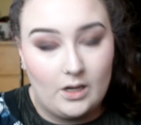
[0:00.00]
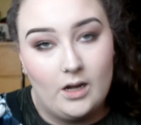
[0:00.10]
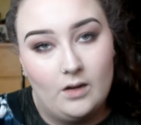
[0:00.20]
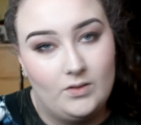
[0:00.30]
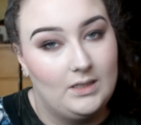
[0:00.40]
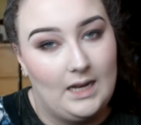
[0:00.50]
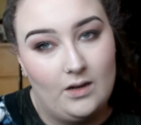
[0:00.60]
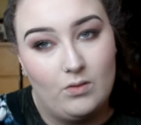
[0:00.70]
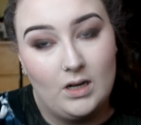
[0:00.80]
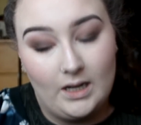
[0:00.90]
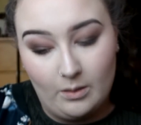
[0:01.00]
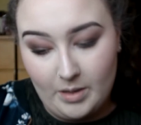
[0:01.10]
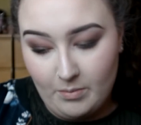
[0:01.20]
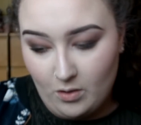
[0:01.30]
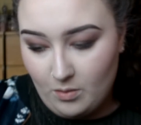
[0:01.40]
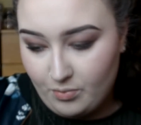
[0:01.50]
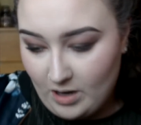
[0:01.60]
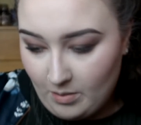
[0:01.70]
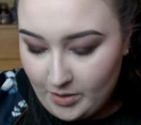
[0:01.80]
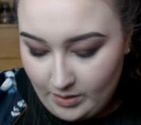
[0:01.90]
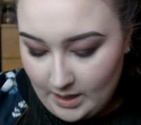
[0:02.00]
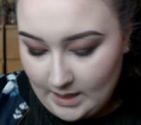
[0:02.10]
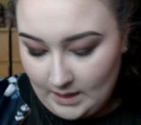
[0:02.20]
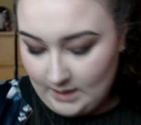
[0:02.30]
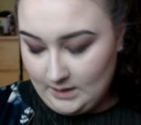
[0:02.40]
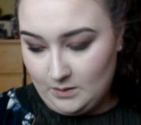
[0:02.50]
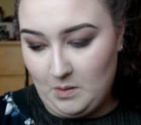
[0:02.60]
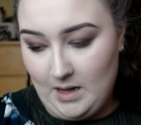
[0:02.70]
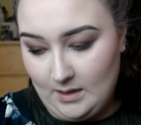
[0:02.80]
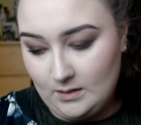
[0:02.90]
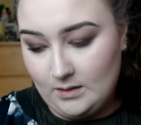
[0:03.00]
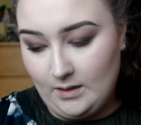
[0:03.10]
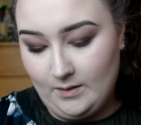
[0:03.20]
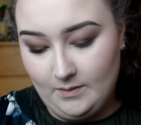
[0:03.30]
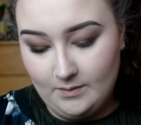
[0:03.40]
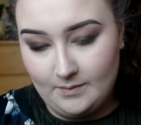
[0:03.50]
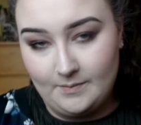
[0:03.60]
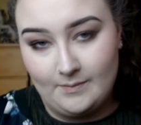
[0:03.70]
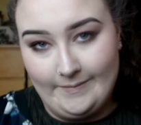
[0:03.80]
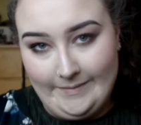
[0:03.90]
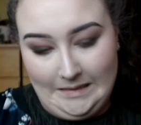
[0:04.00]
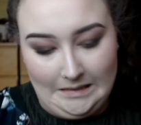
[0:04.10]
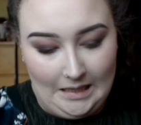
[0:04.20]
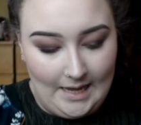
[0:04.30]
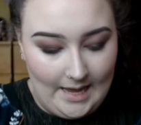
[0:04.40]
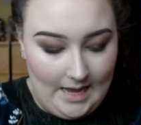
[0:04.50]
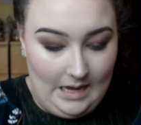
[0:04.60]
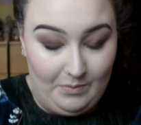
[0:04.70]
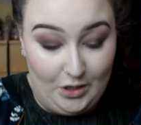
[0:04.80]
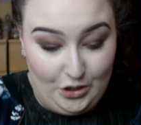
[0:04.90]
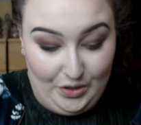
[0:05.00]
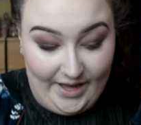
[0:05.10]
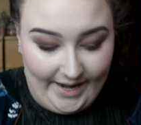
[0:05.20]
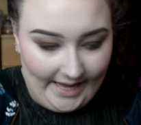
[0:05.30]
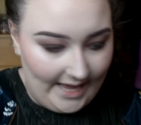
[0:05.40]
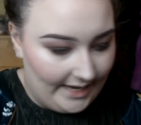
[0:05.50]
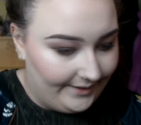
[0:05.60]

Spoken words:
I've decided to want a little bit more brow bone highlight as well, so I'm going to do that again.